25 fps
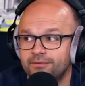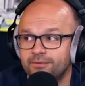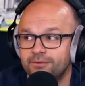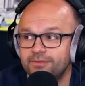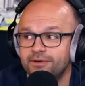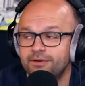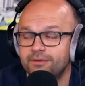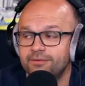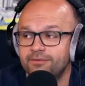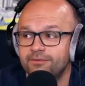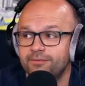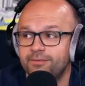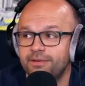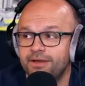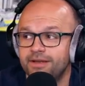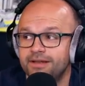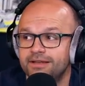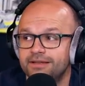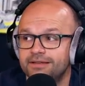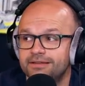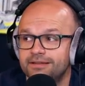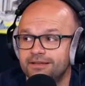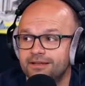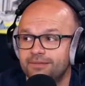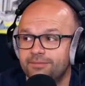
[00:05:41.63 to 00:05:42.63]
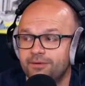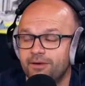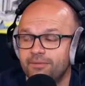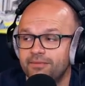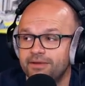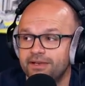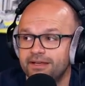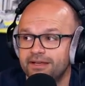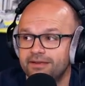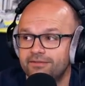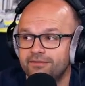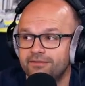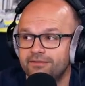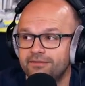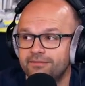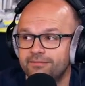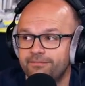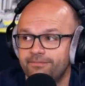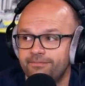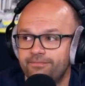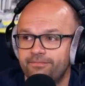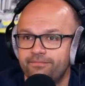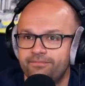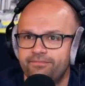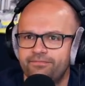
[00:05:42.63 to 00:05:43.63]
someone who has played in the Premier League for
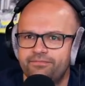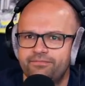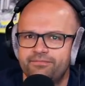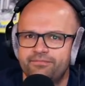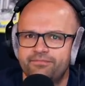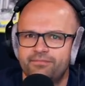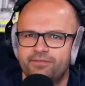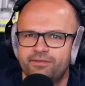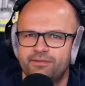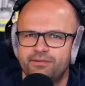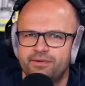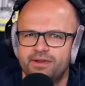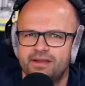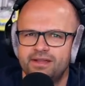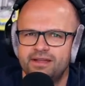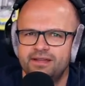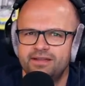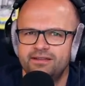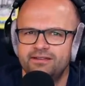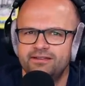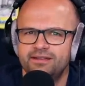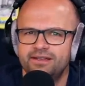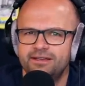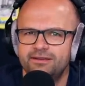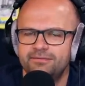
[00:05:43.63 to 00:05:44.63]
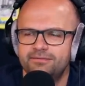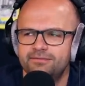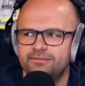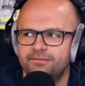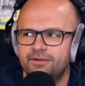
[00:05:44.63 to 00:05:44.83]
3 years now.